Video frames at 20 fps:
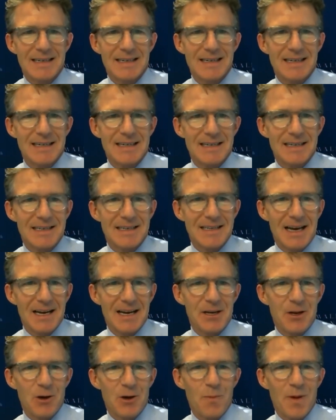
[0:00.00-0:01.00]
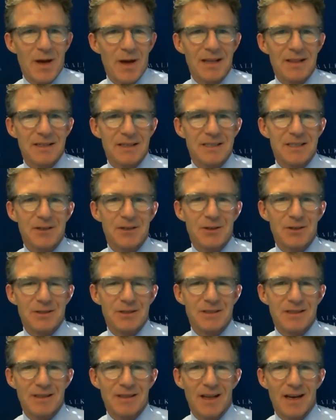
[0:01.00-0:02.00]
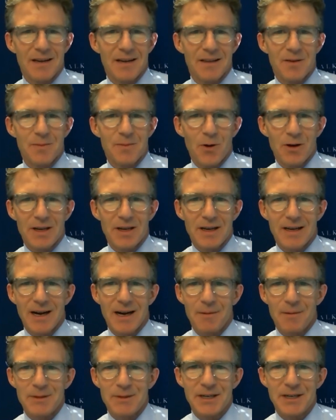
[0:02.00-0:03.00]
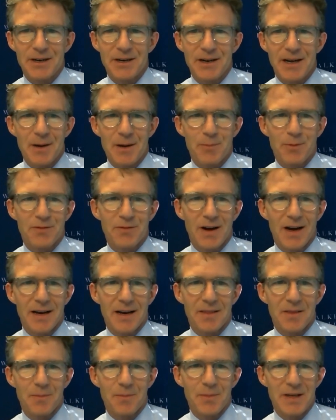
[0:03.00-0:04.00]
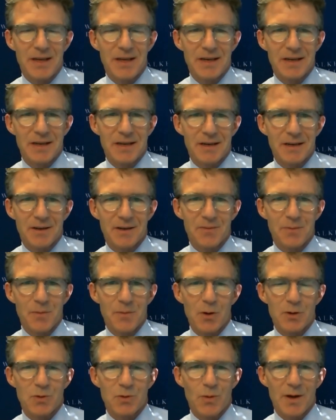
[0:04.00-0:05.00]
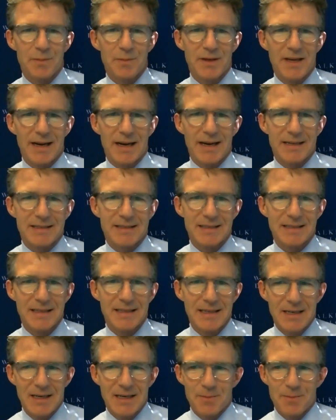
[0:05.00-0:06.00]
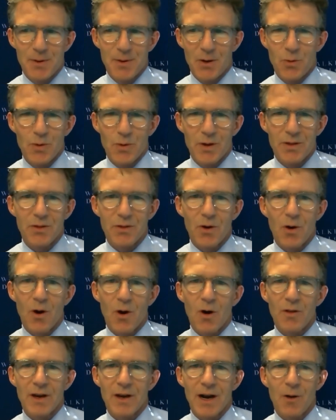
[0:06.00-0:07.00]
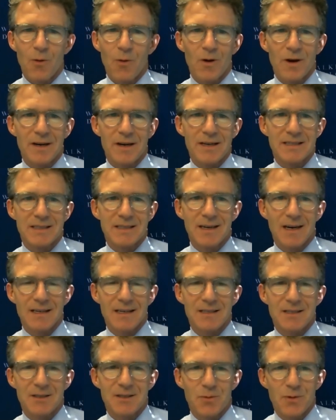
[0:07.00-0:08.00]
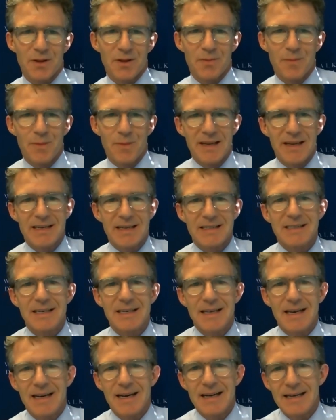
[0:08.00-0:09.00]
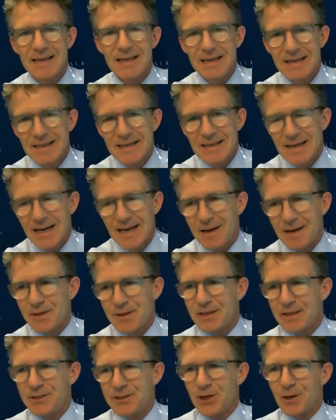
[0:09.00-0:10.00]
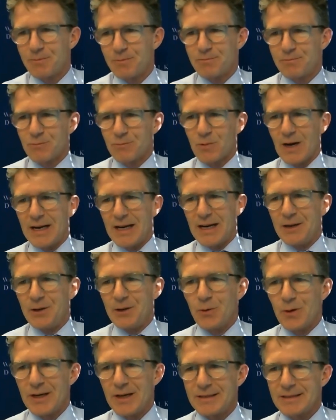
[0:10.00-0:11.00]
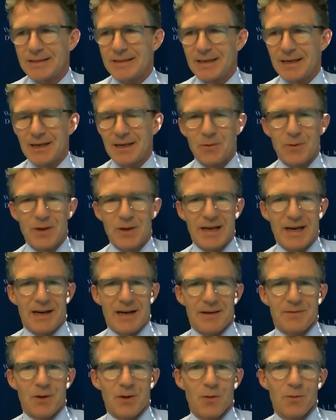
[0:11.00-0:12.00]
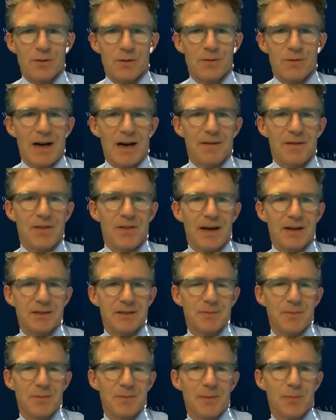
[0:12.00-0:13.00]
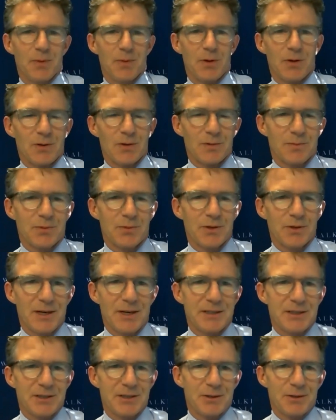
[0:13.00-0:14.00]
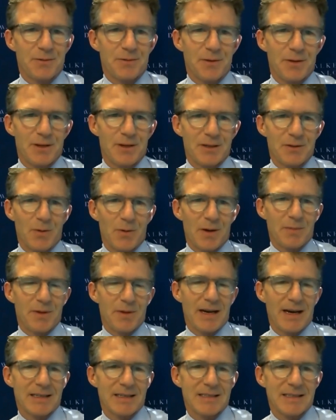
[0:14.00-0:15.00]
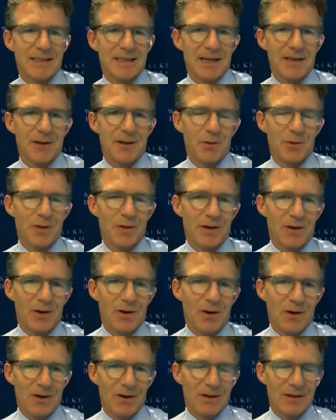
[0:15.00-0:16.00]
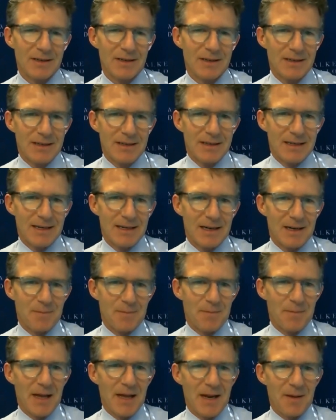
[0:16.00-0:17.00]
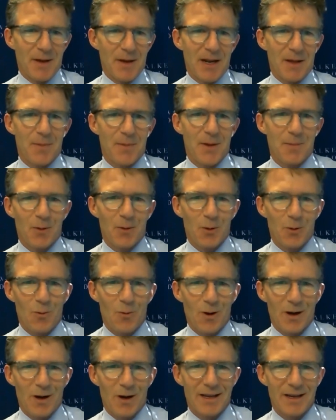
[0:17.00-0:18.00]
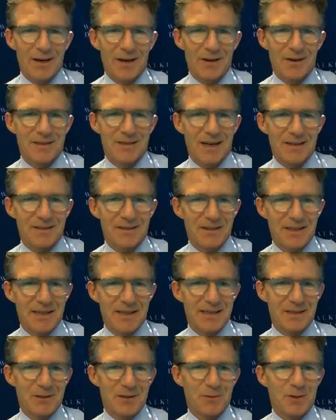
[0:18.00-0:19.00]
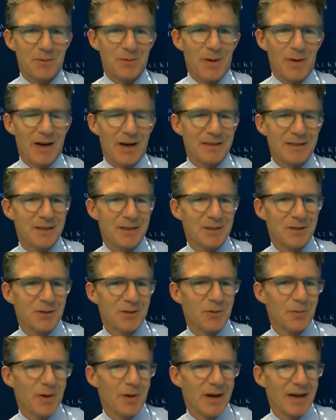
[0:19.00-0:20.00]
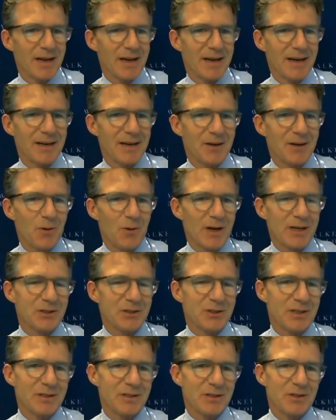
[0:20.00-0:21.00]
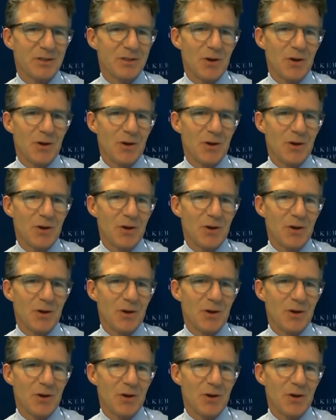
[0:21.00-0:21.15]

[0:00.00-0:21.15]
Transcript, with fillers: Uh, I know many listeners like the market commentary I provide at the beginning of most webcasts, but with all that I want to discuss with my guest today, I'm going to jump right into it. Uh, we have over 5,000 people pre-registered for this webcast, and I know there are uh, many, many people who want to hear Dr. Guillen's responses to my uh, questions.